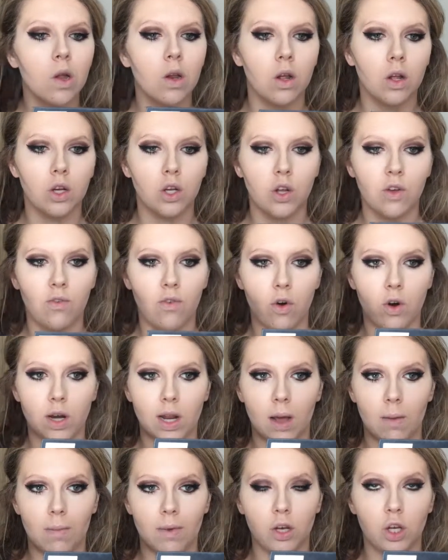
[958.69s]
Not too far
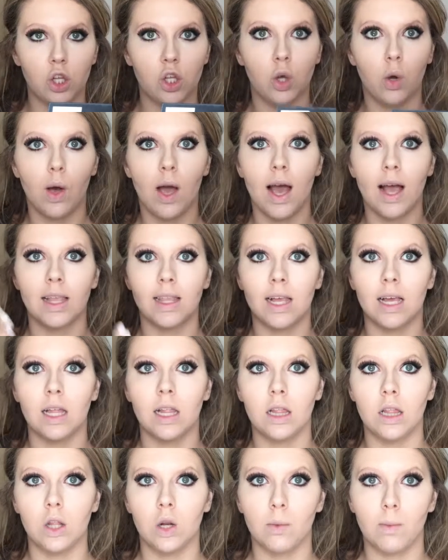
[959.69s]
down, but just so it has like
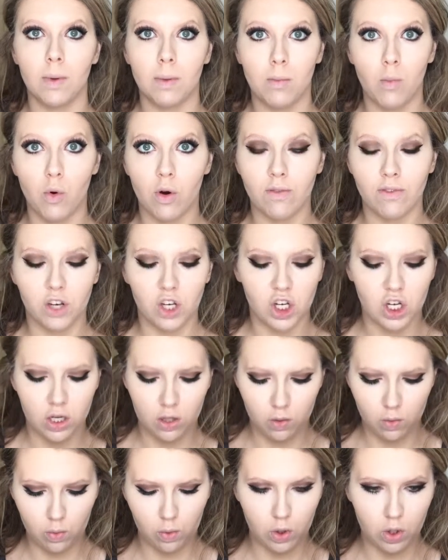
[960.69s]
a little bit more of a
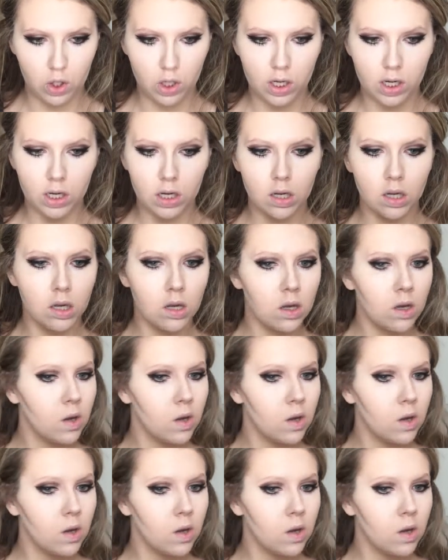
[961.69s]
chiseled look.